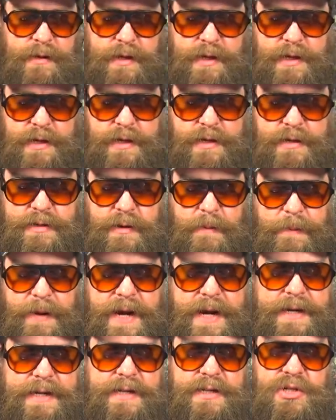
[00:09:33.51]
And a
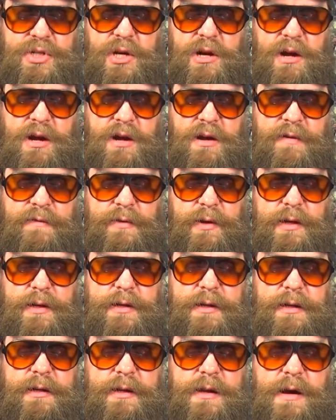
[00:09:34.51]
package of
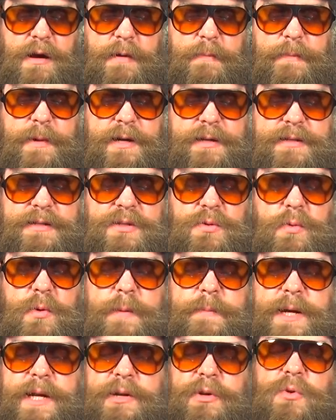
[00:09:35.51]
Yum
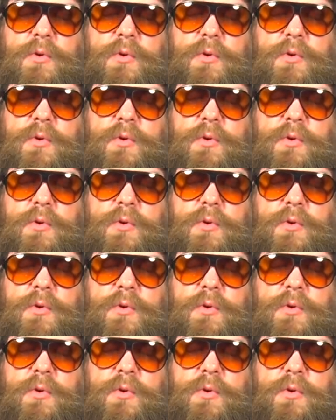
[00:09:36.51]
Swimming